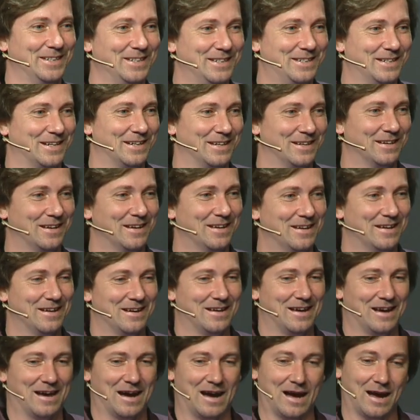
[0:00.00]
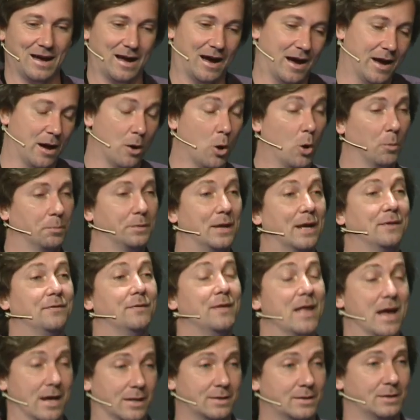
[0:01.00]
it, and I, I, hope that
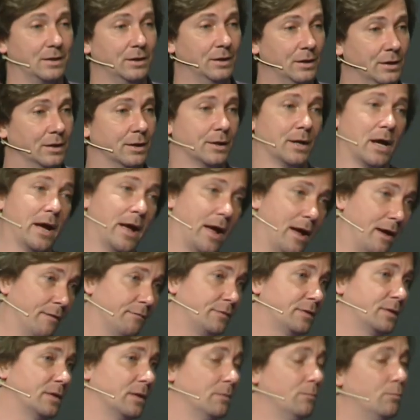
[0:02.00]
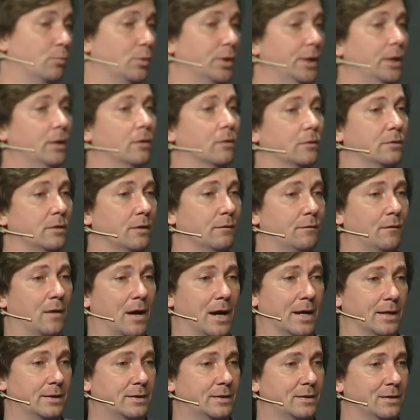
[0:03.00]
next year I have some Brillo
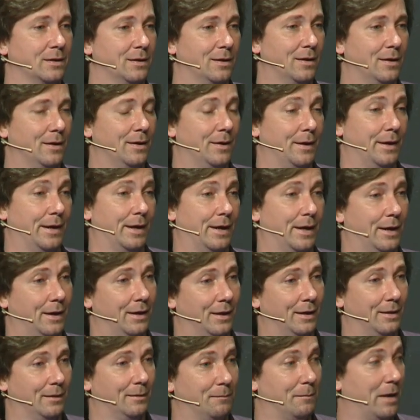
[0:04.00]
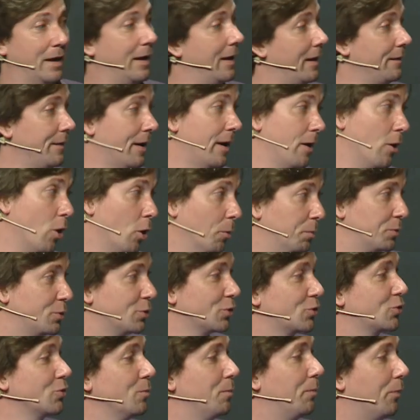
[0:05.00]
device, and, and I hope to
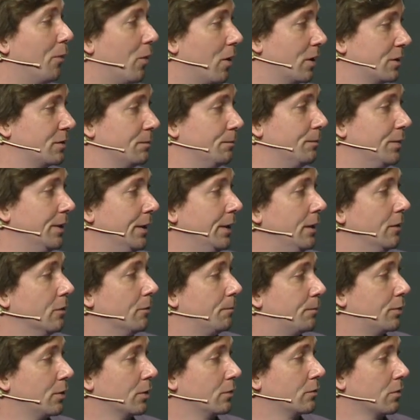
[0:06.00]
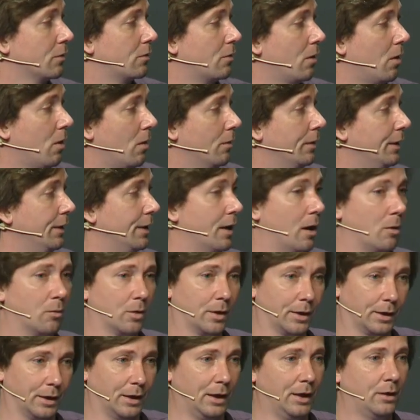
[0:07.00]
support Brillo protocol in our
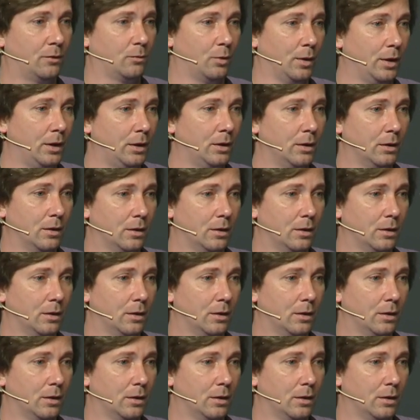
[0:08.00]
gateway.